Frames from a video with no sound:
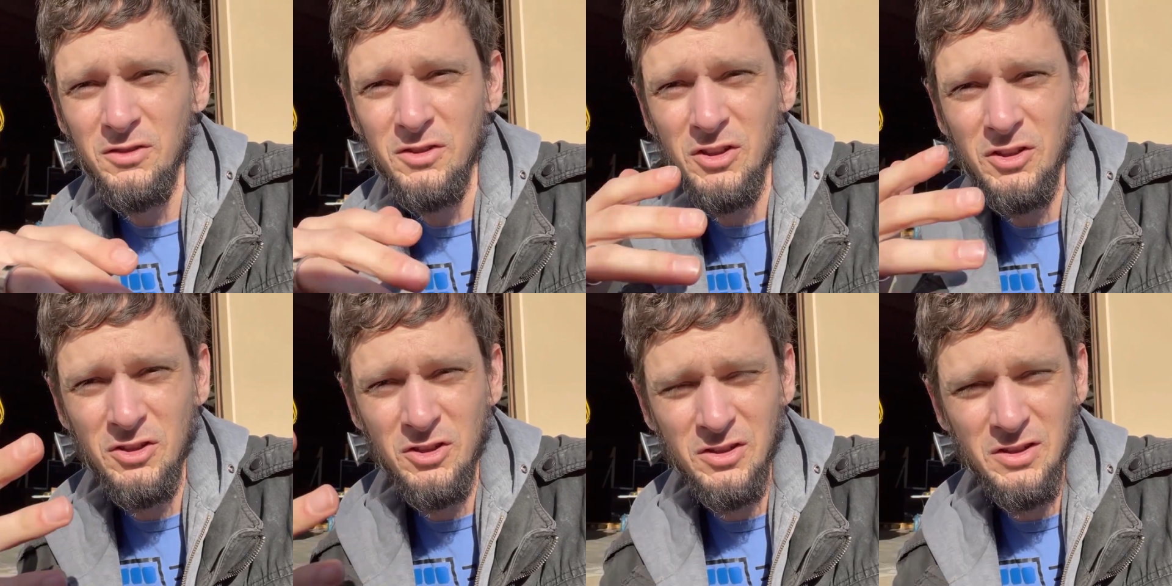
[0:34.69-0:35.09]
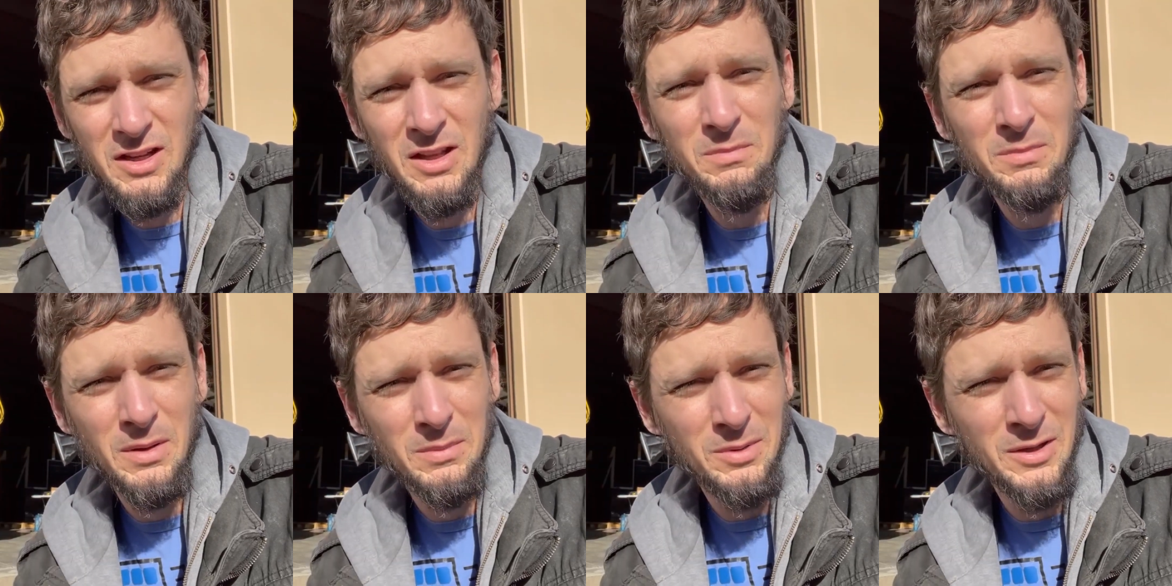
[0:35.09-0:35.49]
such as an
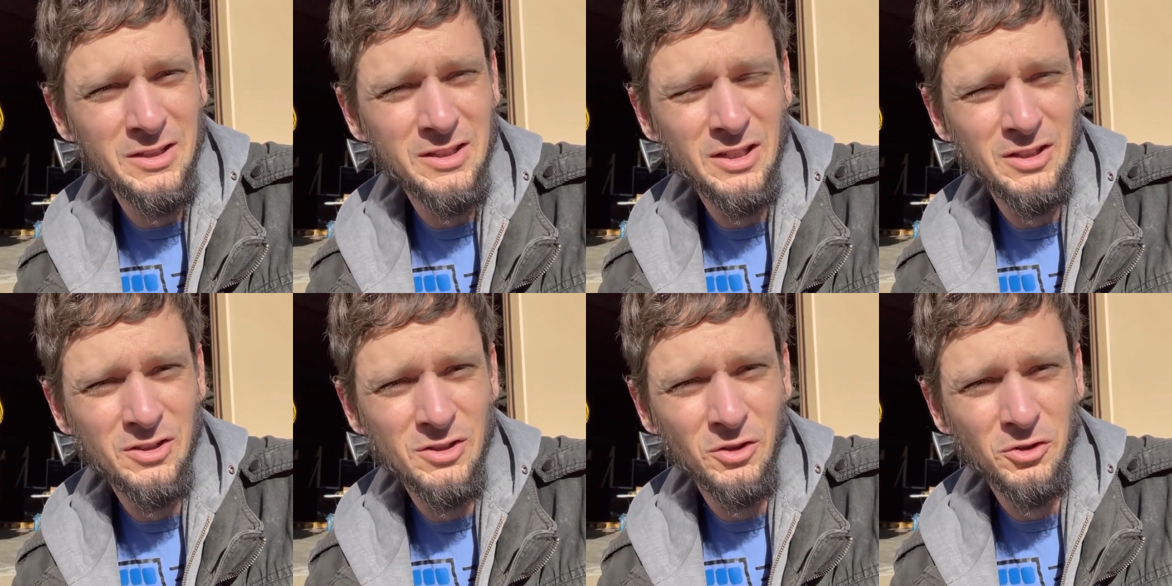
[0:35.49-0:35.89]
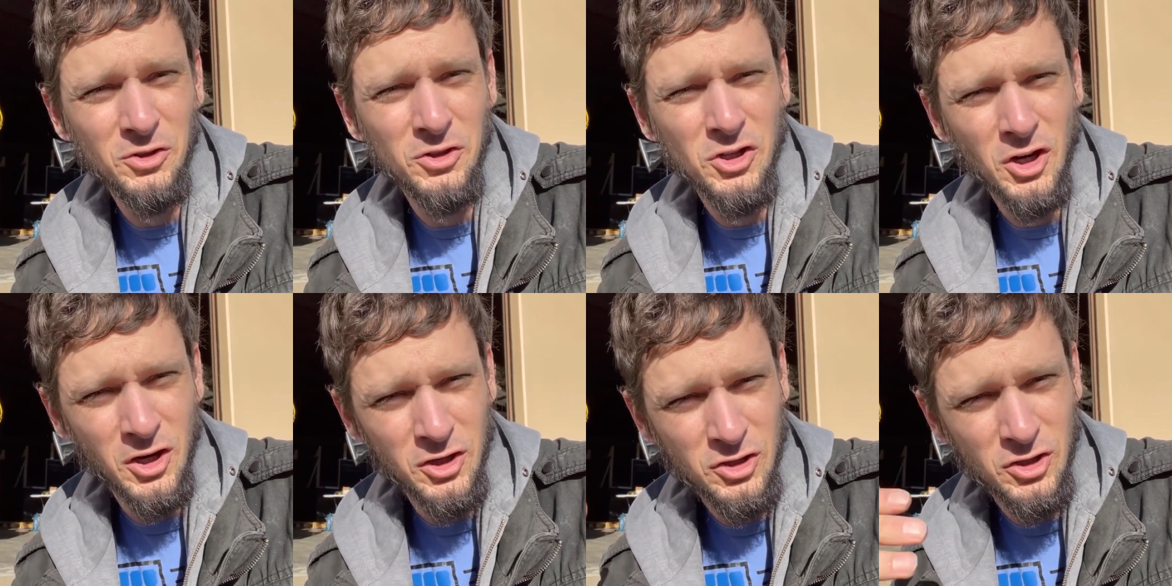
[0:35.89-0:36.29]
MPPT solar
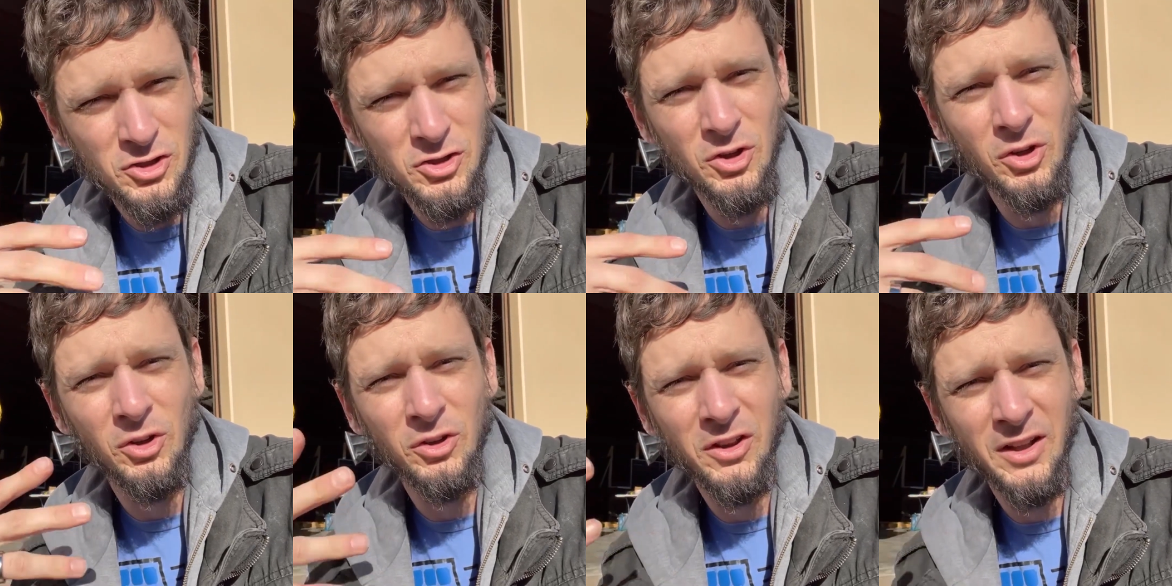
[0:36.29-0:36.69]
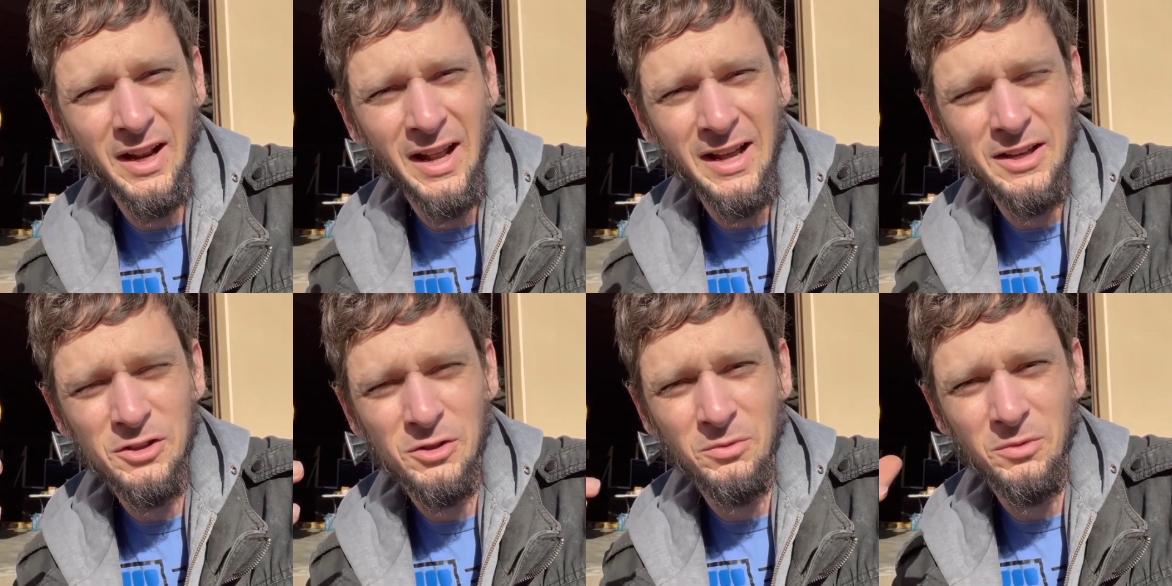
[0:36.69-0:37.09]
charge controller that
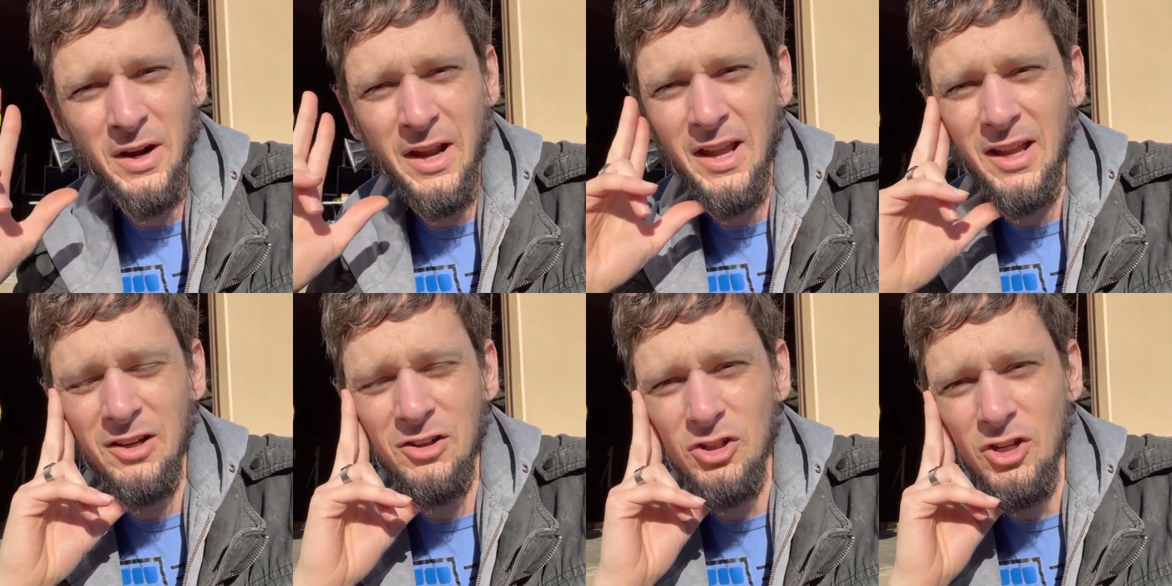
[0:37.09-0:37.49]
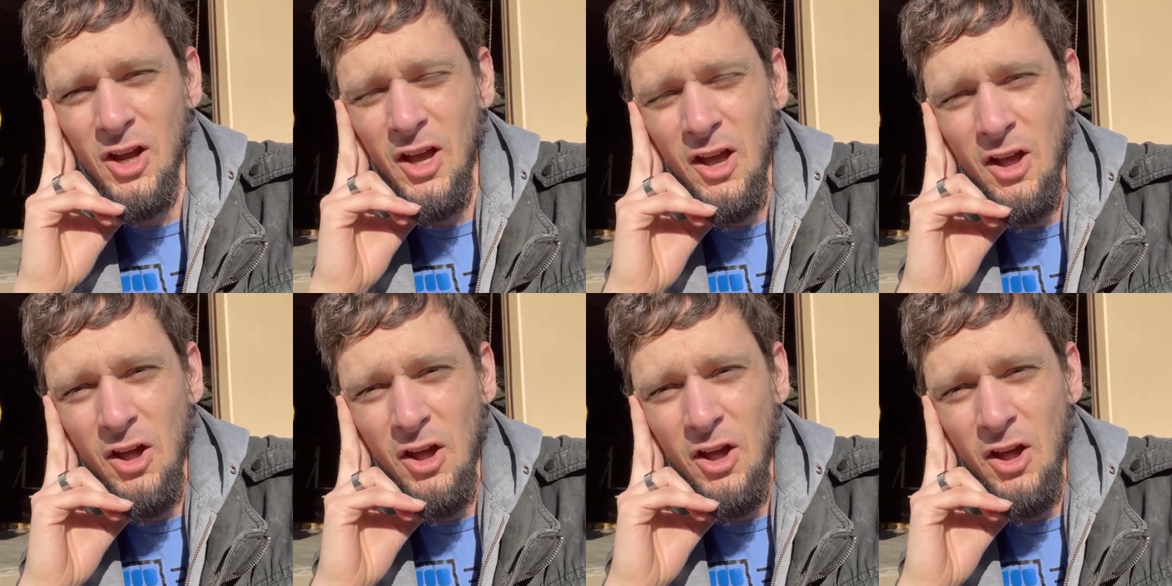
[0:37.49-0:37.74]
has a range,